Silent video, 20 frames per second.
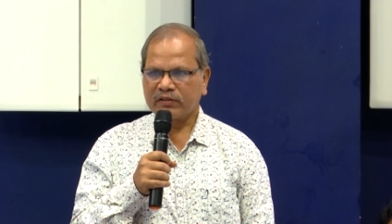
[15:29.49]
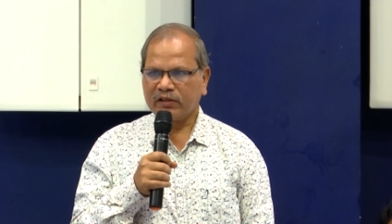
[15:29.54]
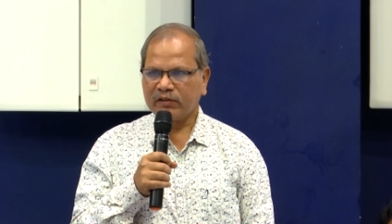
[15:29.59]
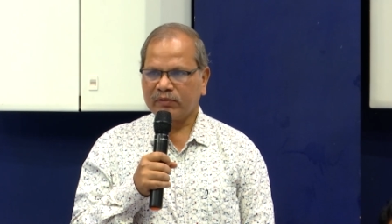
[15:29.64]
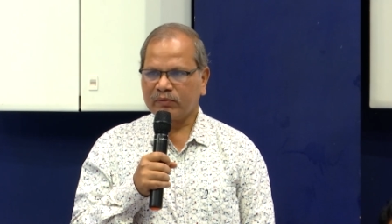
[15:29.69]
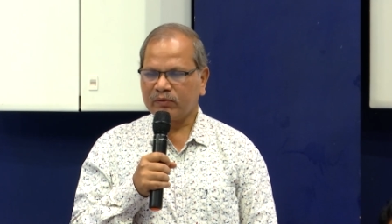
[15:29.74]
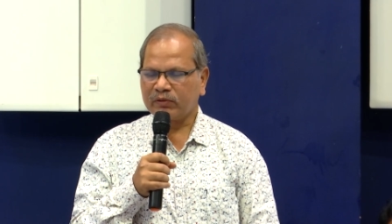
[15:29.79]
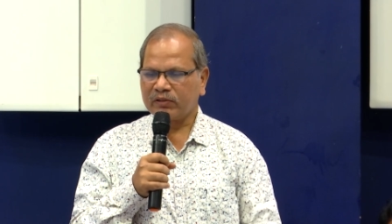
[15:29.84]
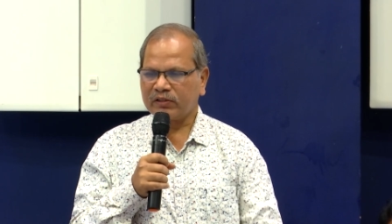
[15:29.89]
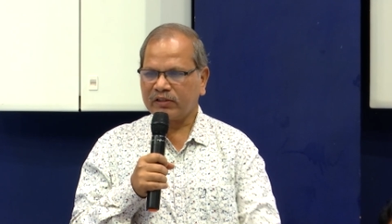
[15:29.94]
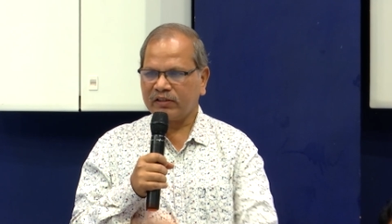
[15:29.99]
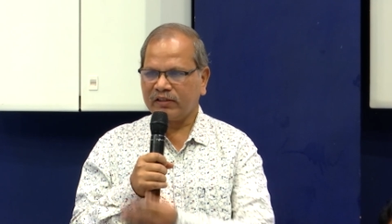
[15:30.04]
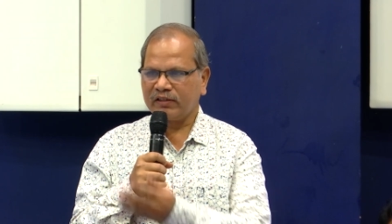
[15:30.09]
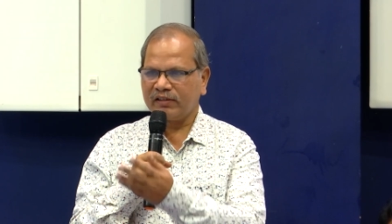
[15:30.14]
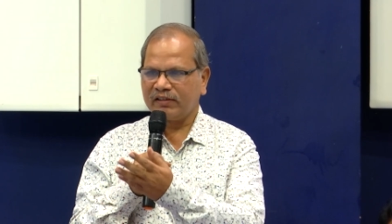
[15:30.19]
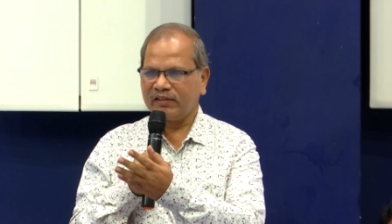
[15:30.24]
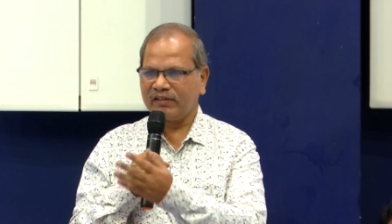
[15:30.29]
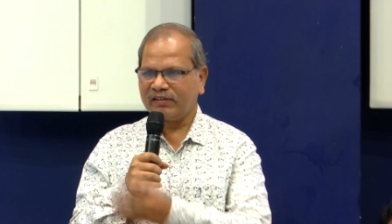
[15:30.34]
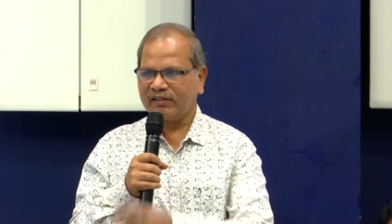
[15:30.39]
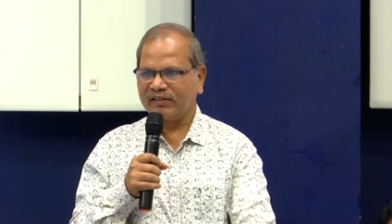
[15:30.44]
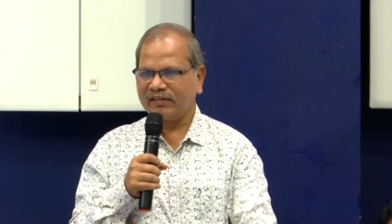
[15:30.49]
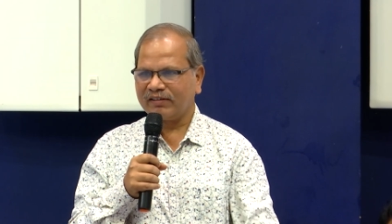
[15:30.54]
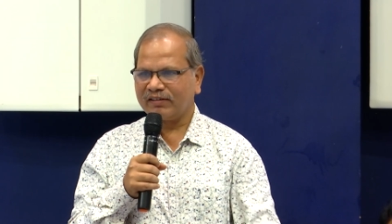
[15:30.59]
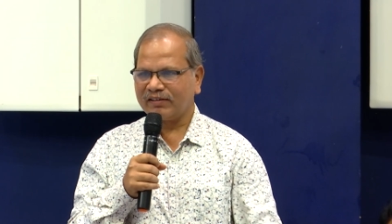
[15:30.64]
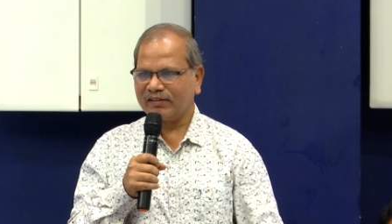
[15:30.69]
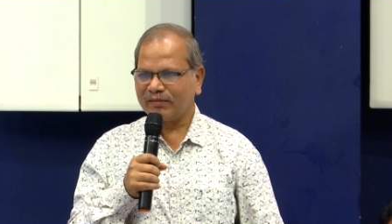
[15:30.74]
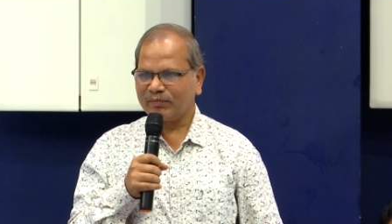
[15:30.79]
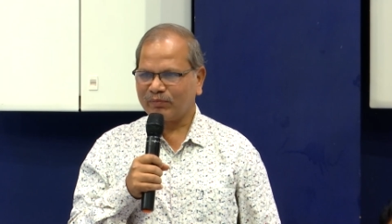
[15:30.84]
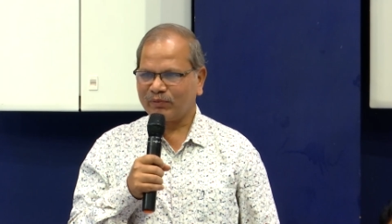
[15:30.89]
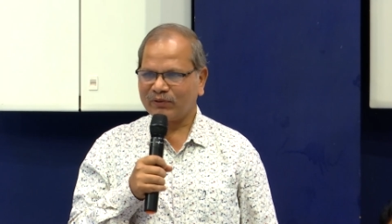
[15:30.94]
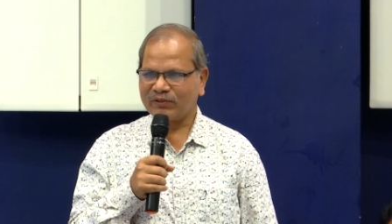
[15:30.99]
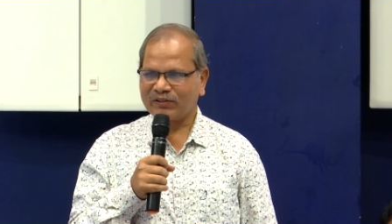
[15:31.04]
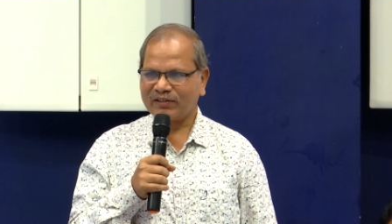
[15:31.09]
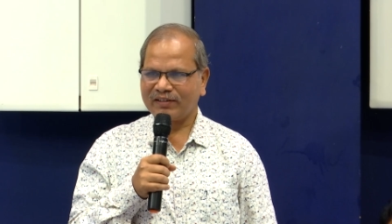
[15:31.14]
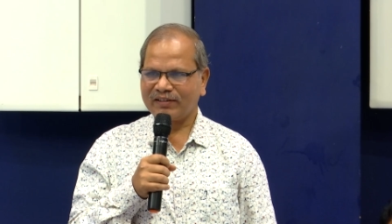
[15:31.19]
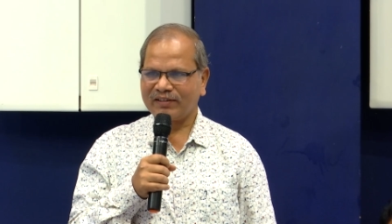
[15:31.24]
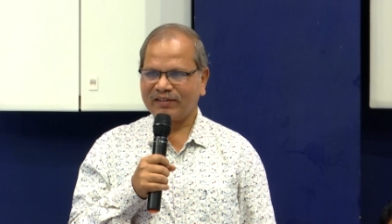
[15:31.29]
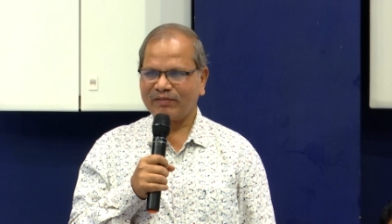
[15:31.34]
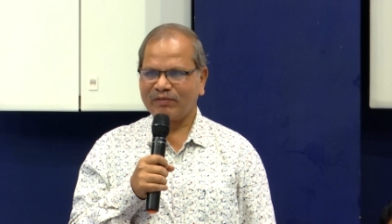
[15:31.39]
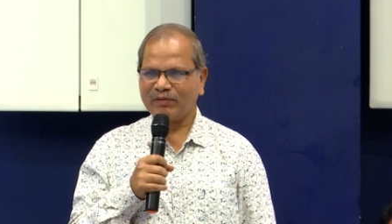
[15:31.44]
I could see
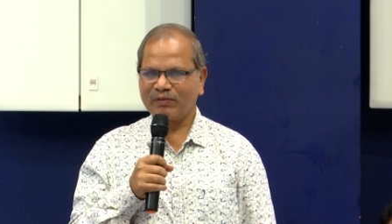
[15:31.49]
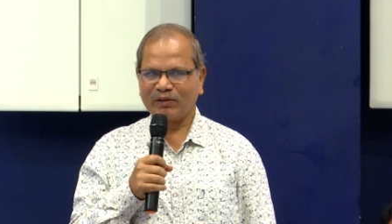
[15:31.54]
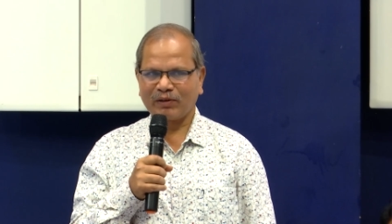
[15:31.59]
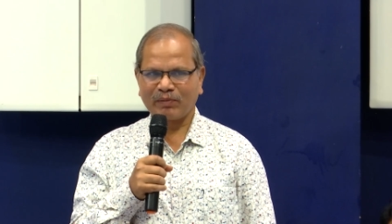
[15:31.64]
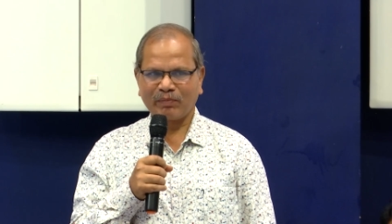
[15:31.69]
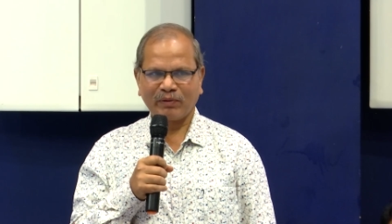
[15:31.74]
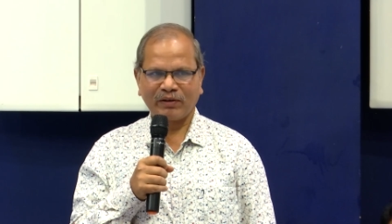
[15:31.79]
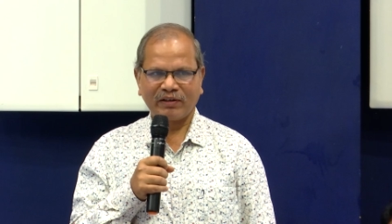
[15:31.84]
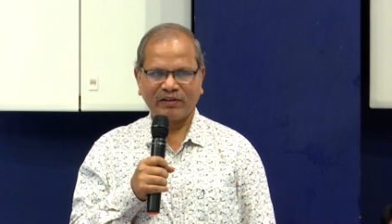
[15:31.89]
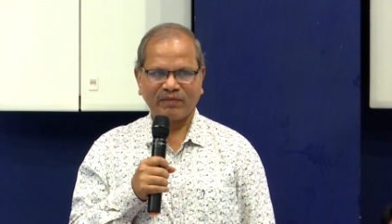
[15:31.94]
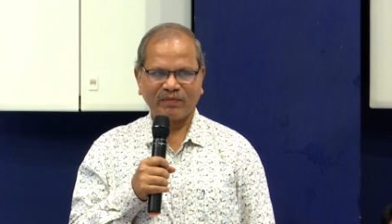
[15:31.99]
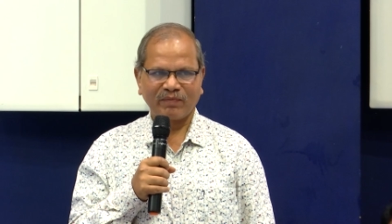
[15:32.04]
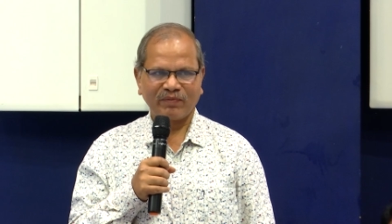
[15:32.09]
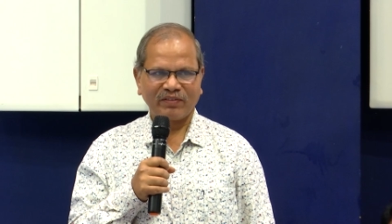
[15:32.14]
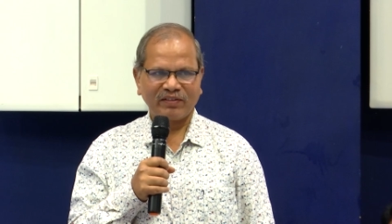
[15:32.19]
Professor Ravi Verma